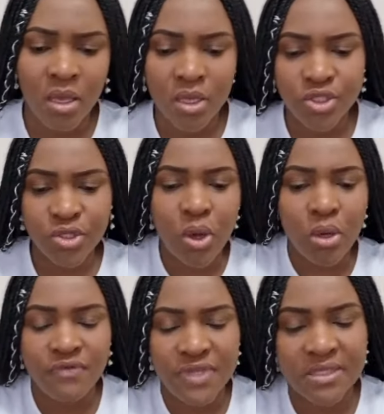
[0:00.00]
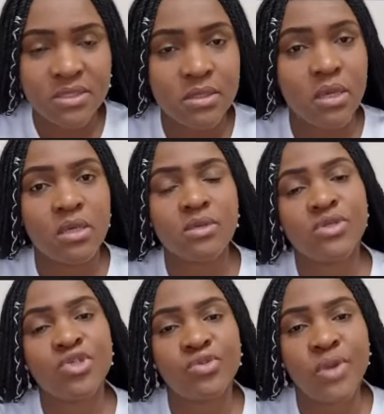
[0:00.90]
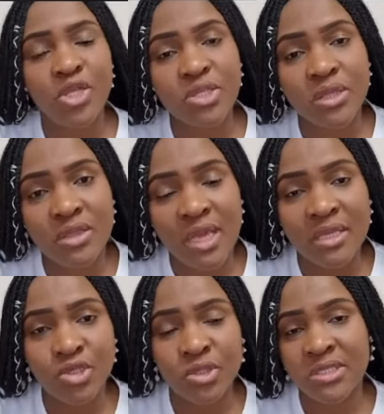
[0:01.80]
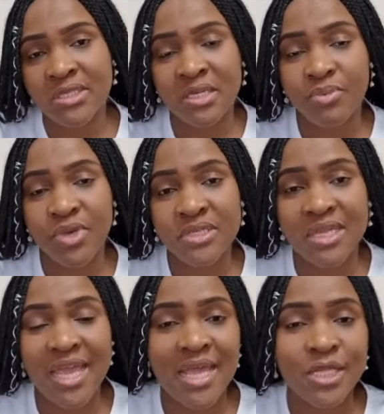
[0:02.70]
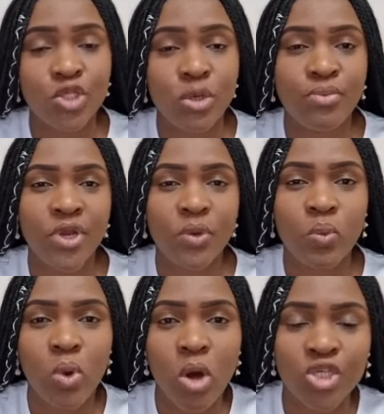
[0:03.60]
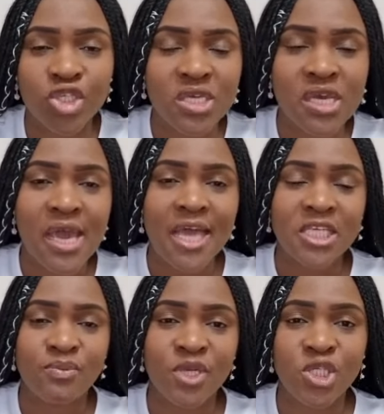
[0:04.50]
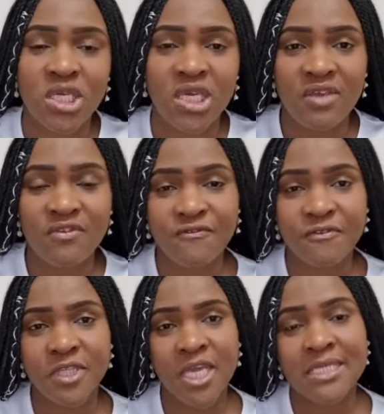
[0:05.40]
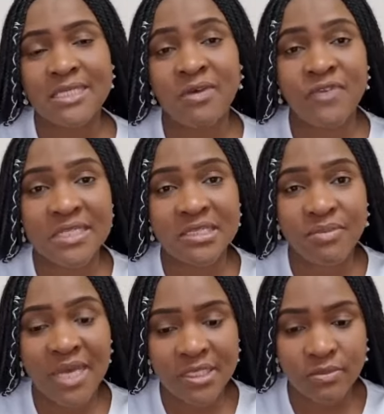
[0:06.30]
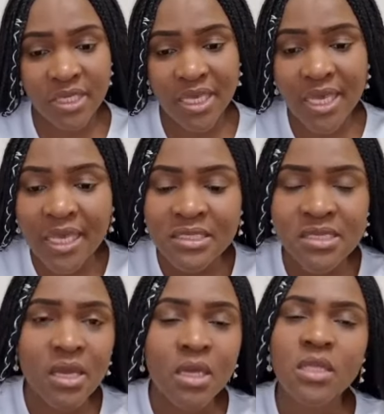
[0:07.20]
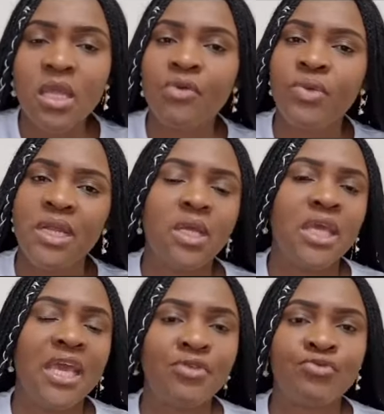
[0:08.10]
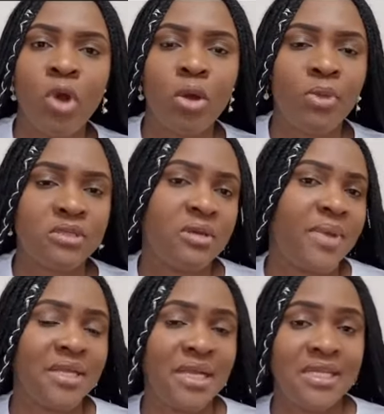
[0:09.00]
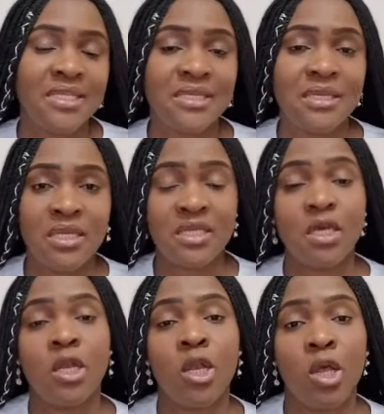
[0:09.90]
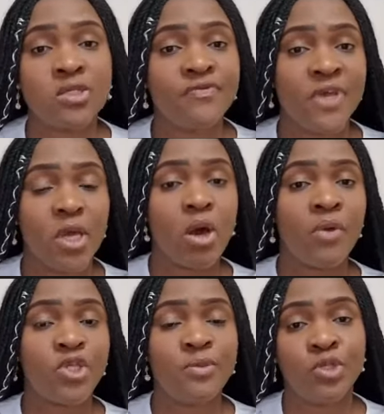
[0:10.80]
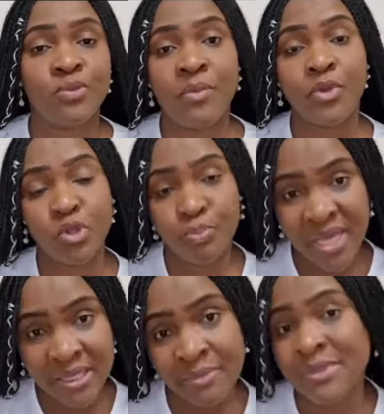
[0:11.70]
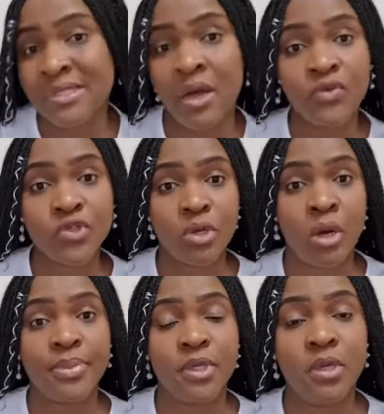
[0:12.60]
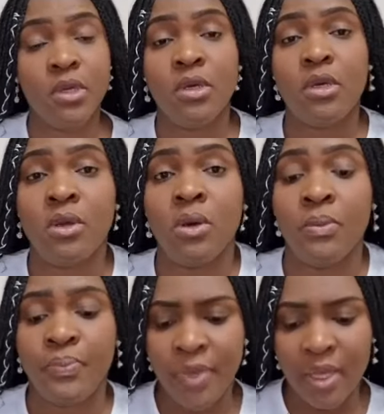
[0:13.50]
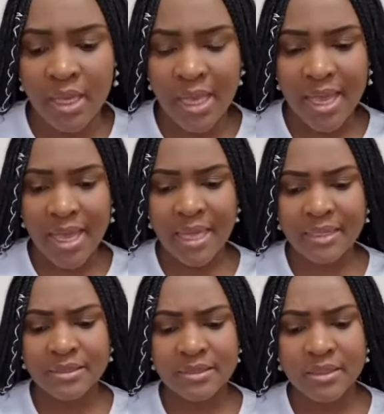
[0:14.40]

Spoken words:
So all of this strange things, you see that the person ends up brainwashed, especially if their self-esteem has been hit. They really hit rock bottom and they need a lot of encouragement to be able to pick themselves up, you know. And